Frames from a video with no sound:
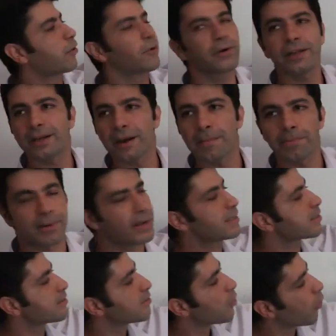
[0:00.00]
They're already
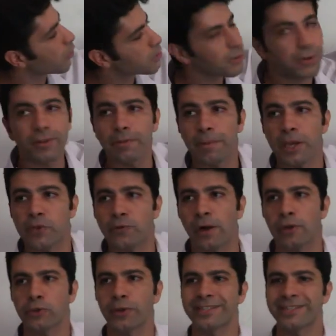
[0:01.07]
compressed. Those go to the page
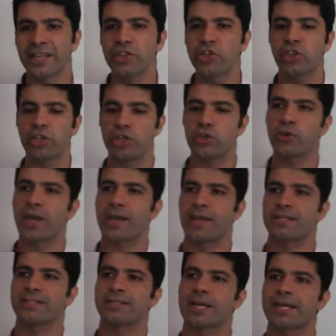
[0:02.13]
file. essentially, you get
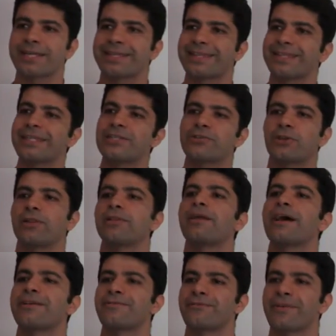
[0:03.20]
a second lease on
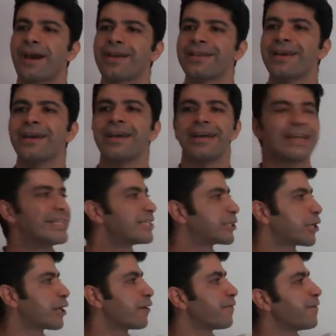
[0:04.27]
life, right?
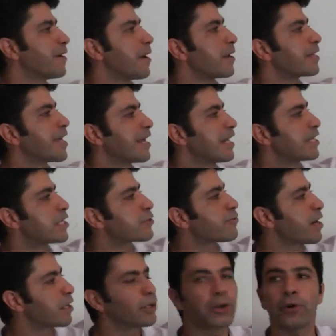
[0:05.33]
Instead of
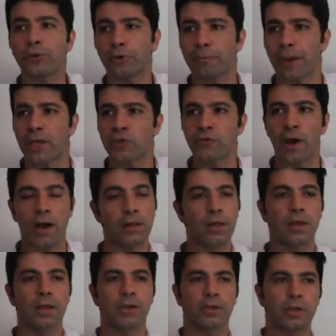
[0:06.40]
directly going to the page
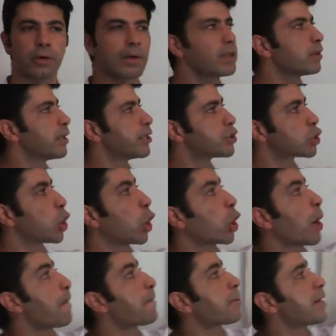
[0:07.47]
file, you know what? Let's go
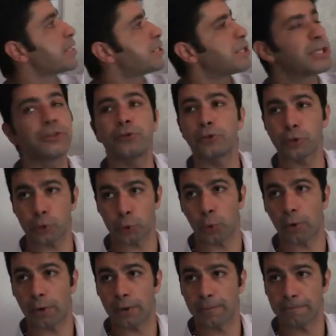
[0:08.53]
compress it into the
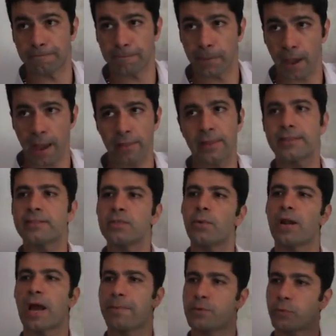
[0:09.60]
store, and let's see
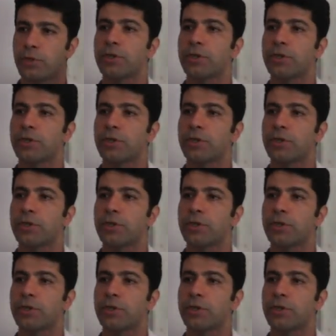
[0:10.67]
what happens